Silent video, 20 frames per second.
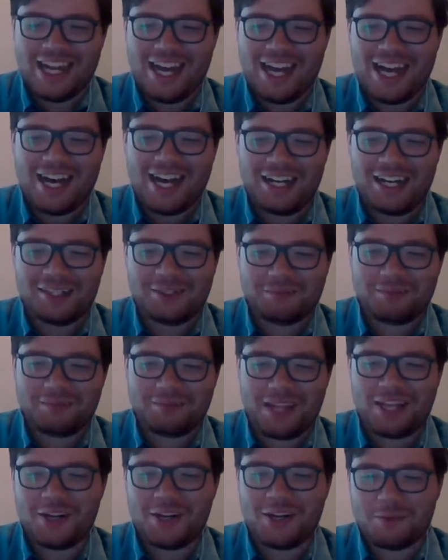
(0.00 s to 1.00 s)

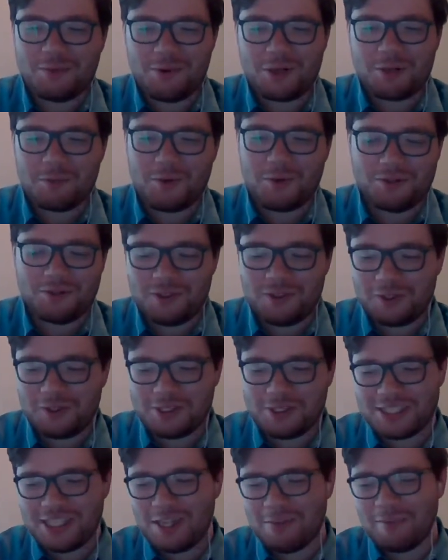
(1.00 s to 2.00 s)
I know more and more folks
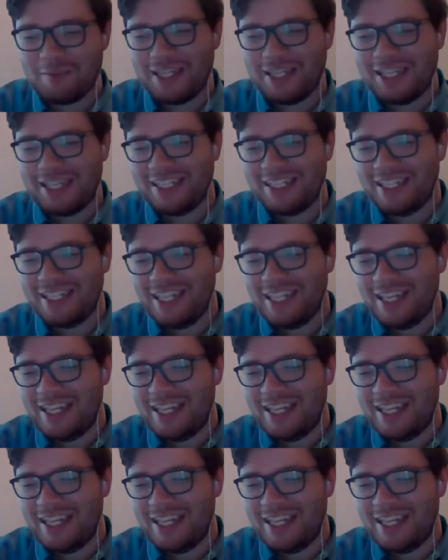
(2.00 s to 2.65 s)
are coming in.